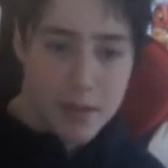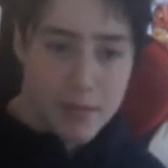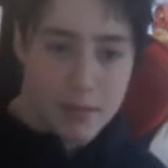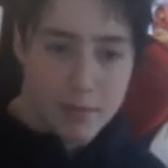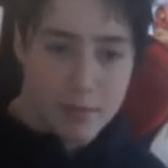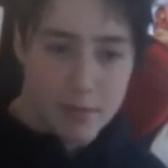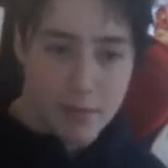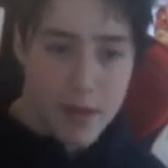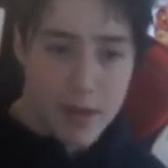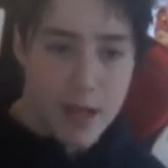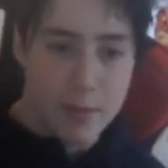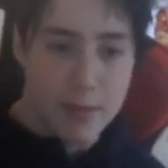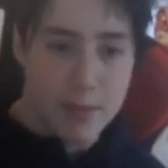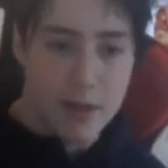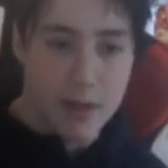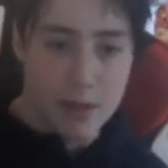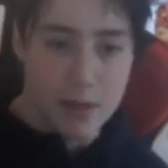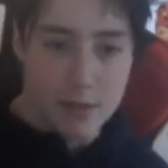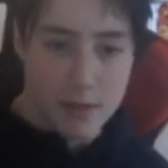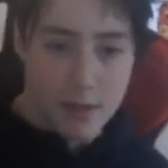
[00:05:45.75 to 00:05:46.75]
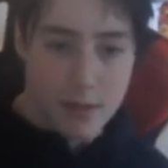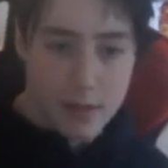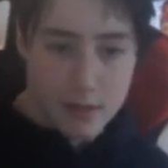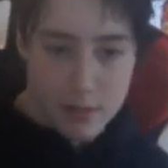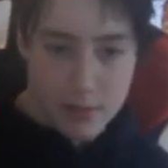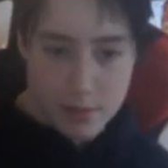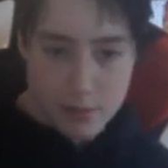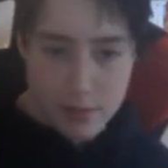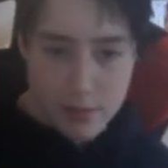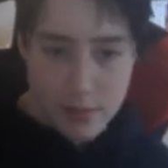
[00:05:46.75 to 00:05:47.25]
would happen on August
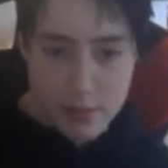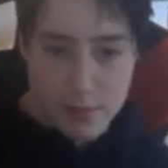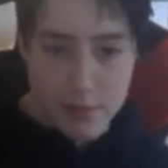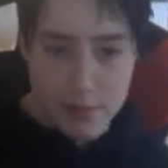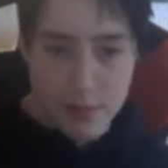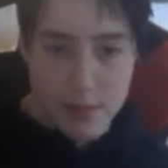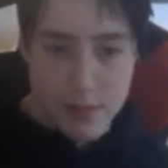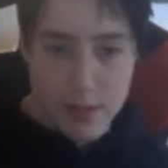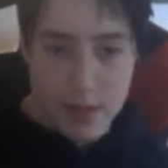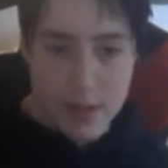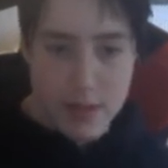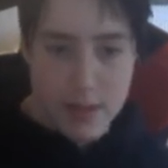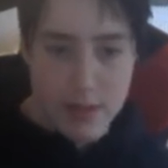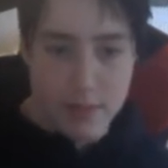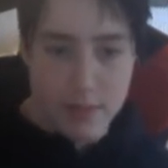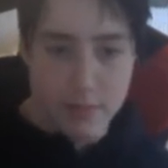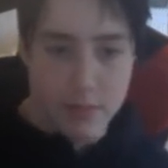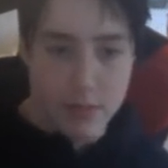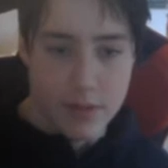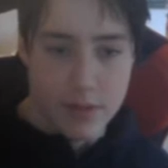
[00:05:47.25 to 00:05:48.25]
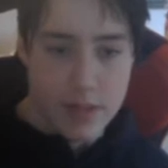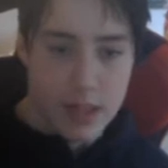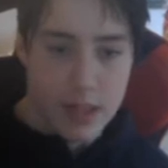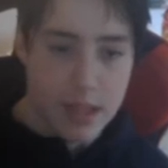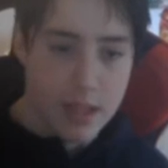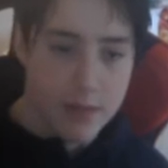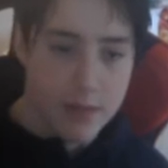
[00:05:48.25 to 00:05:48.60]
23rd, 1914.